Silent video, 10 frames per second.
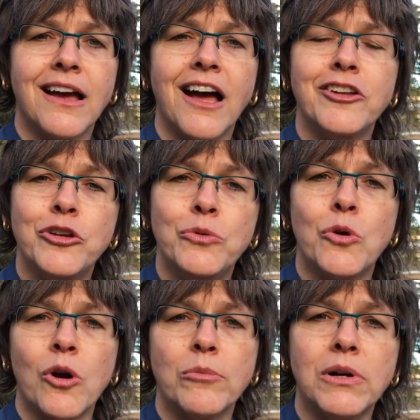a new
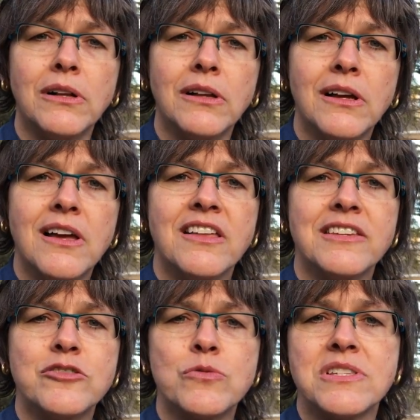normal
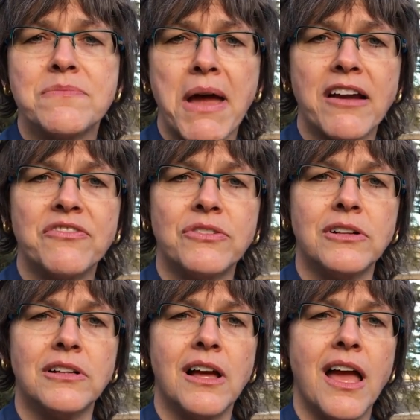that's
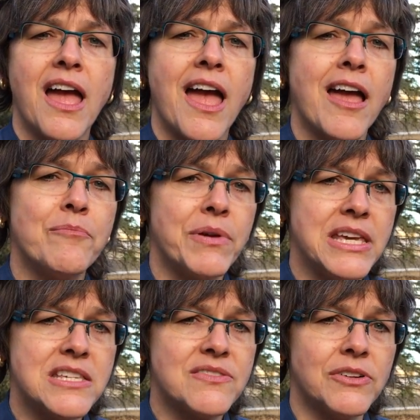respectful and
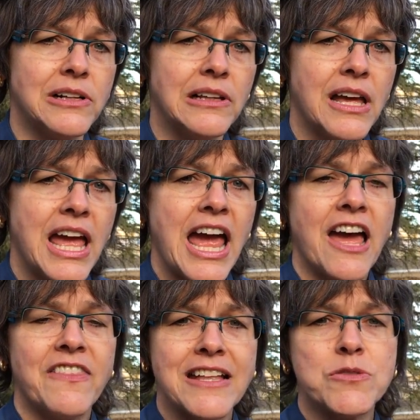peaceful.
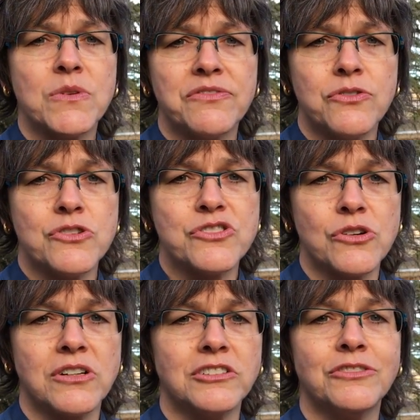And that's what full
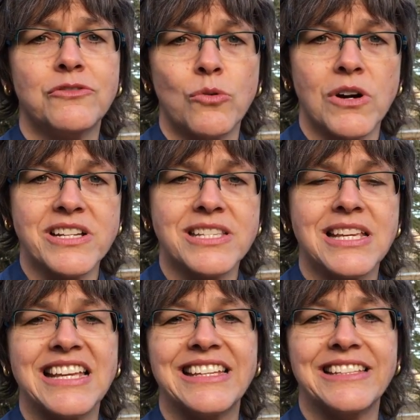circle divorce
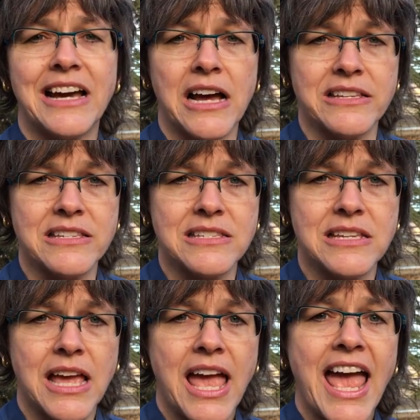does.
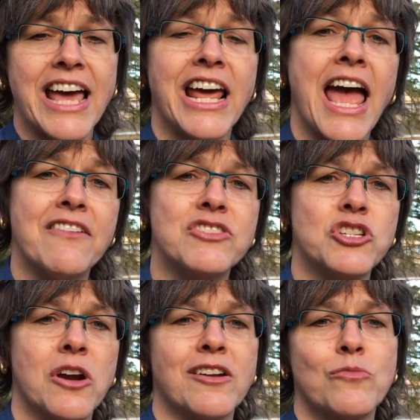And I have
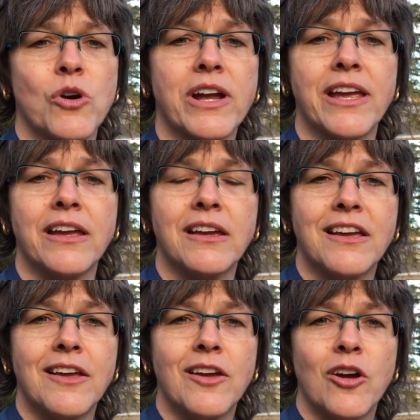started working
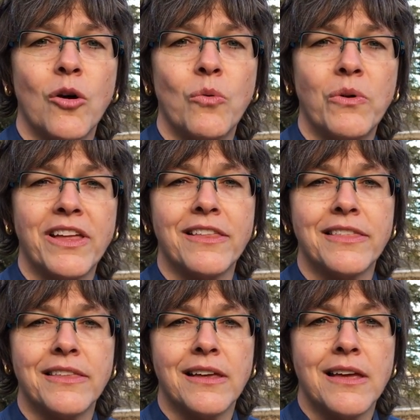with
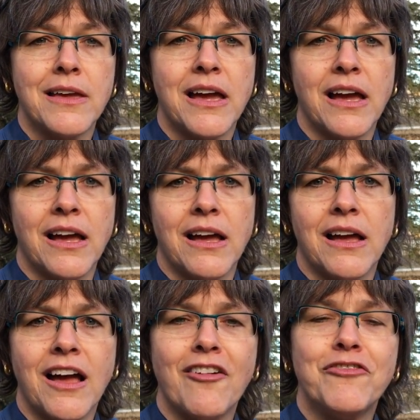
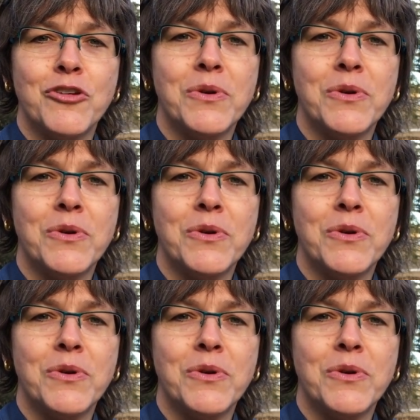uh, a few